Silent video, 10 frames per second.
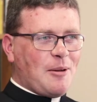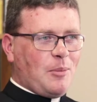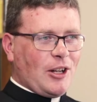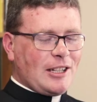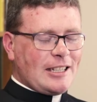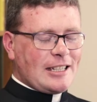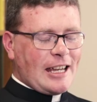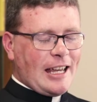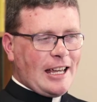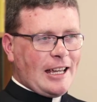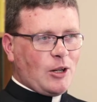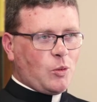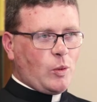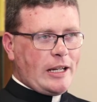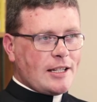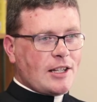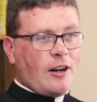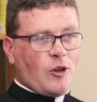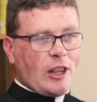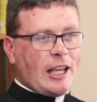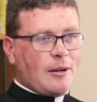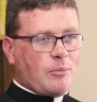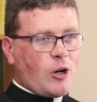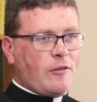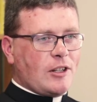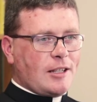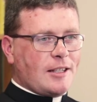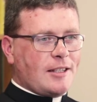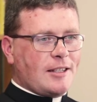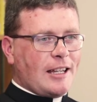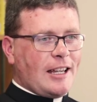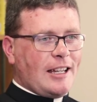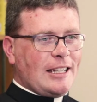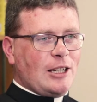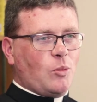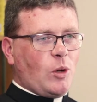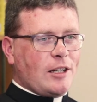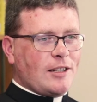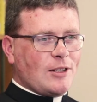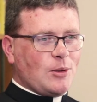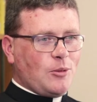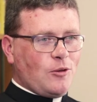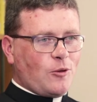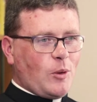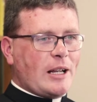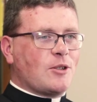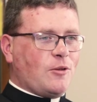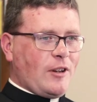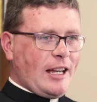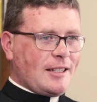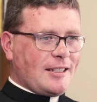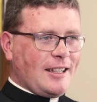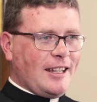but uh, we discovered that Providence uh, didn't want us to move quite so fast.